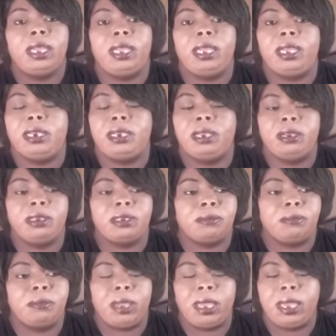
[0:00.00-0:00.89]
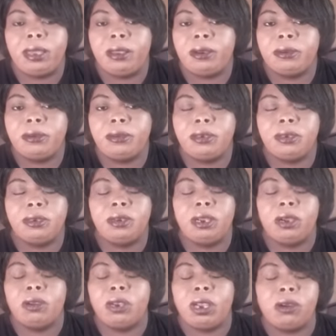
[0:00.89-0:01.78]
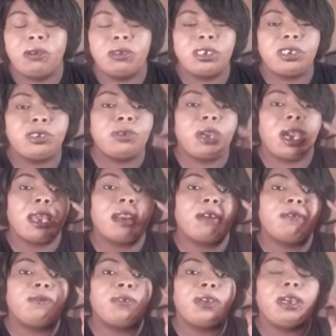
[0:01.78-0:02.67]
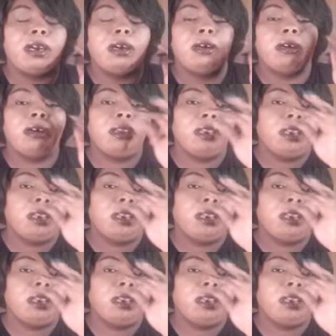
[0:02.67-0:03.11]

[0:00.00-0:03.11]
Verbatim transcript: It doesn't matter, you know, long as you got a, uh,